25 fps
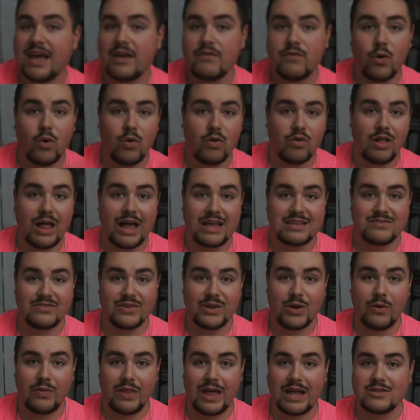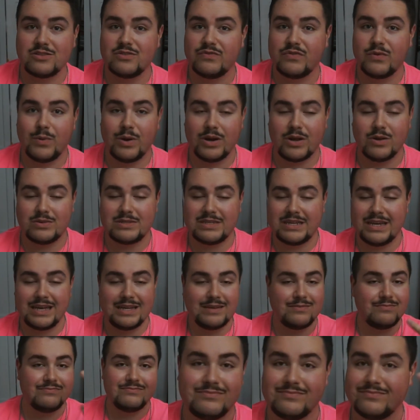I have a whole ass video on that, so if you wanna go see
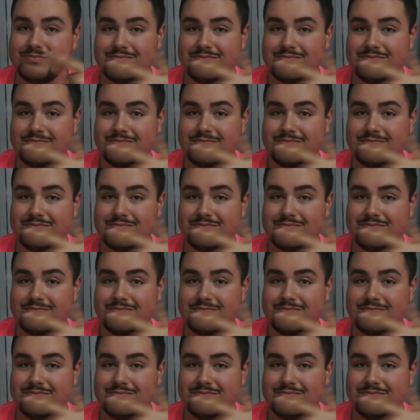it,